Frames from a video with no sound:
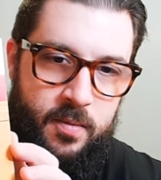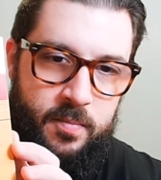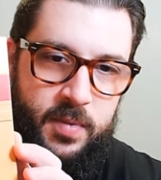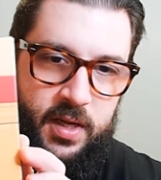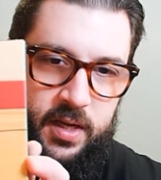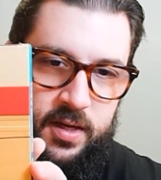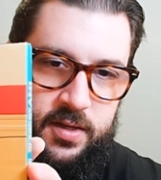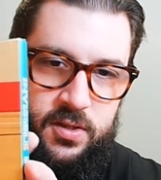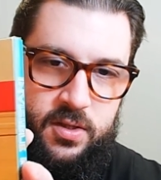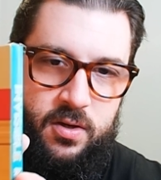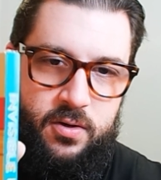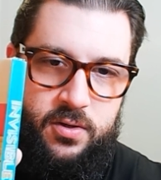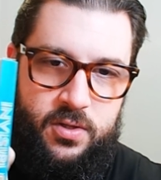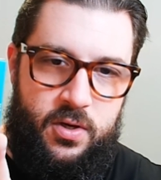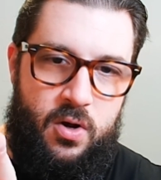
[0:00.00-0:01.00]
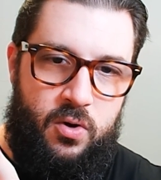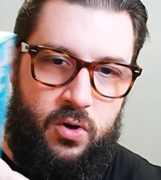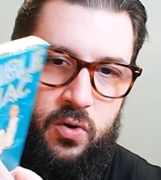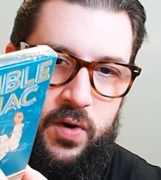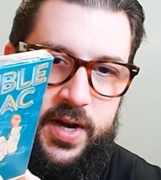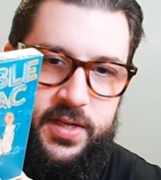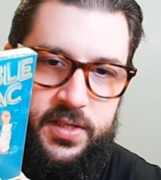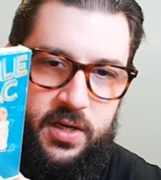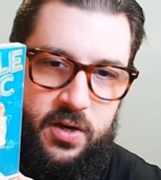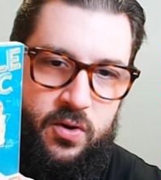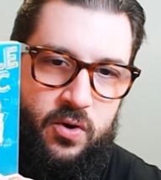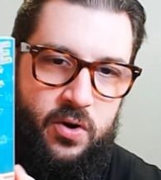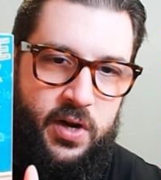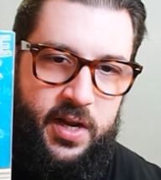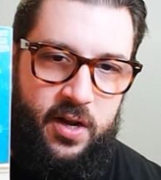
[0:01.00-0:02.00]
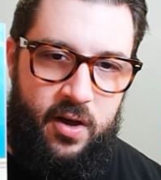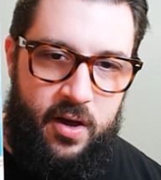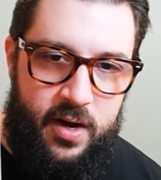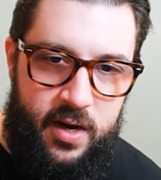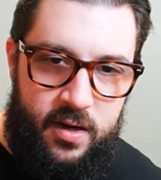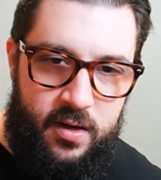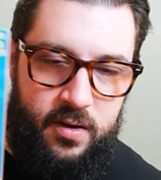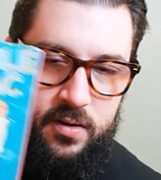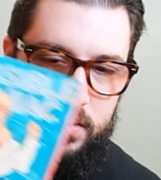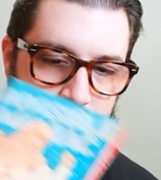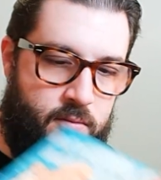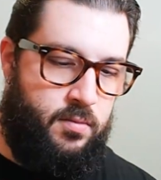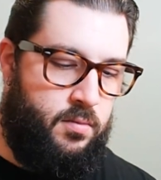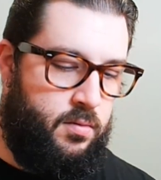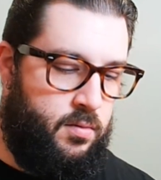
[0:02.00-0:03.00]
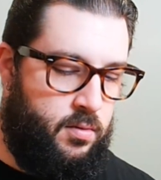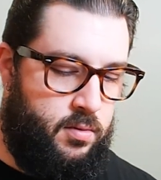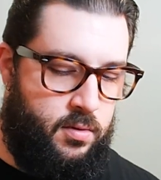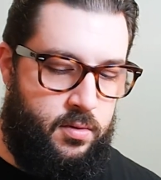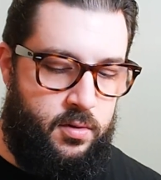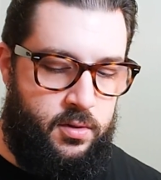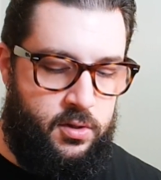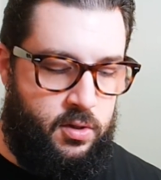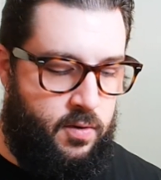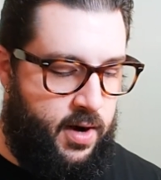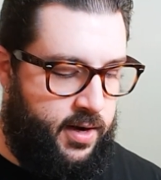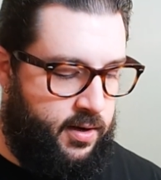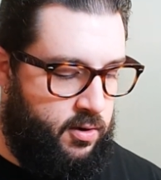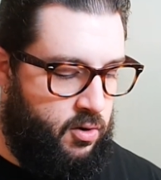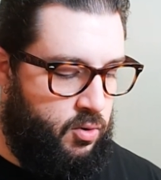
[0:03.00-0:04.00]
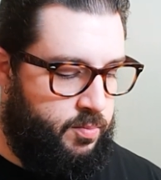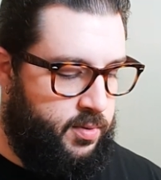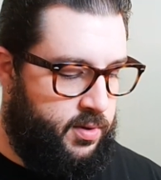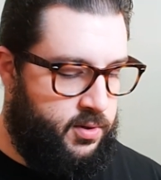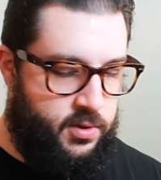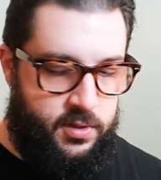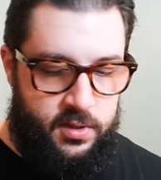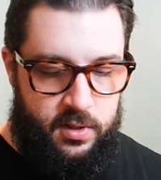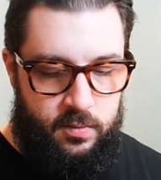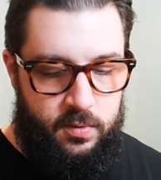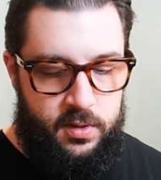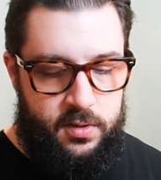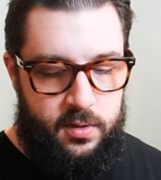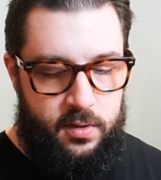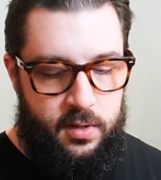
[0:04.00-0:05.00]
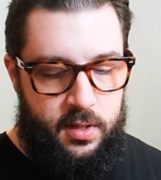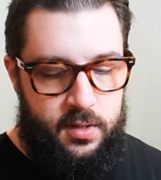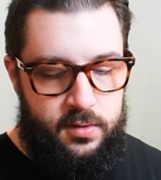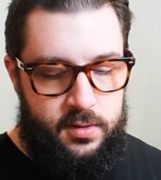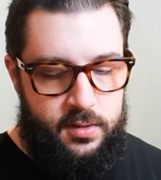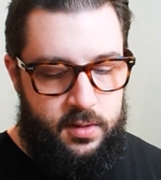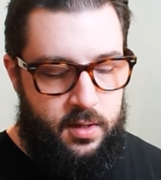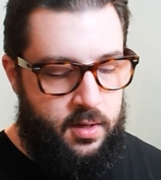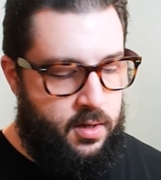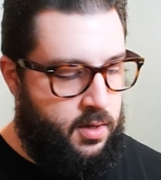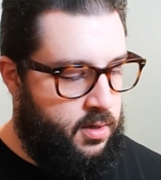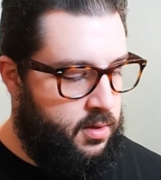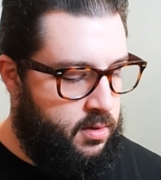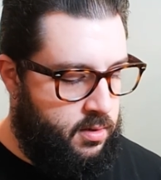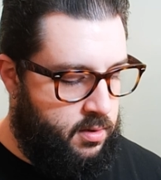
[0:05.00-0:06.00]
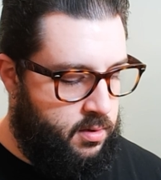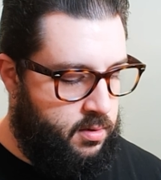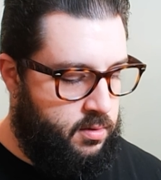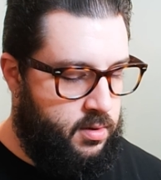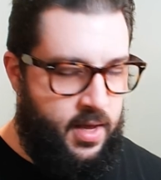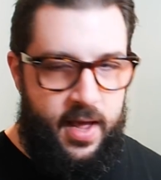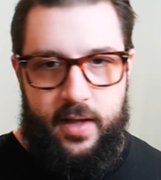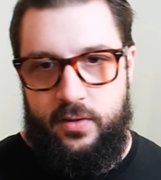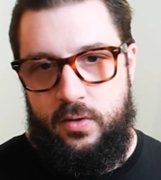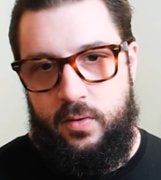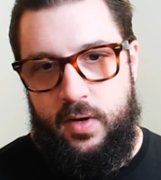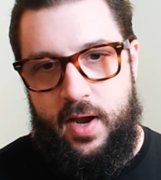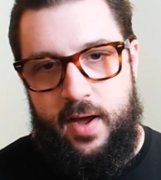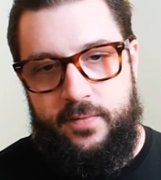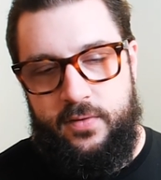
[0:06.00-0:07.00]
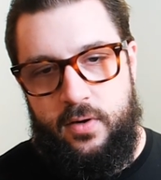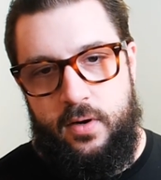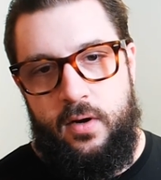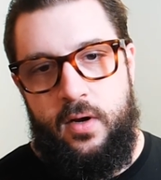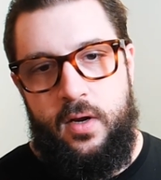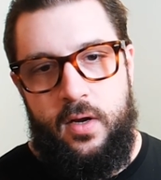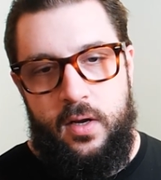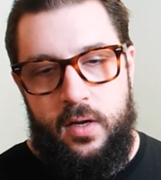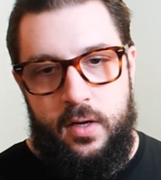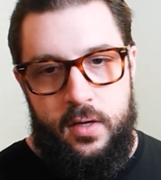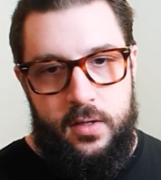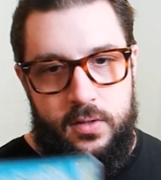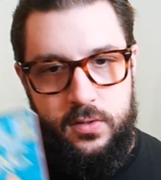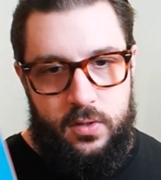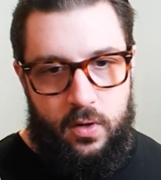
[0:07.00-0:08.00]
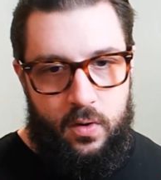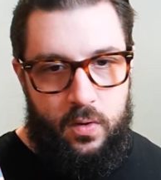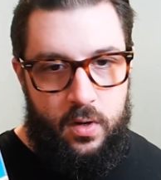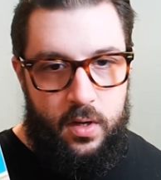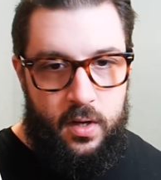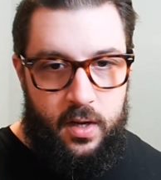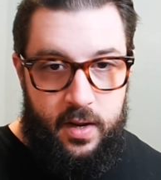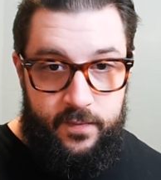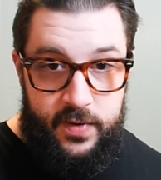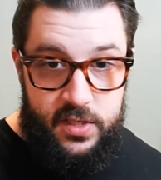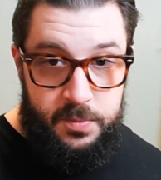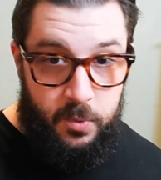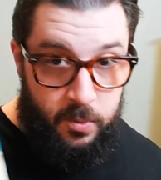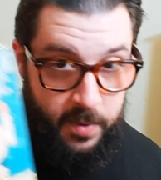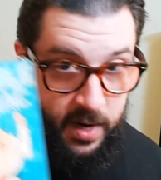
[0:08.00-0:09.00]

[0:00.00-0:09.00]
because there's no crazy nudity on it. Let's crack it open, just see what's on the inside. I'll do it after. So, Invisible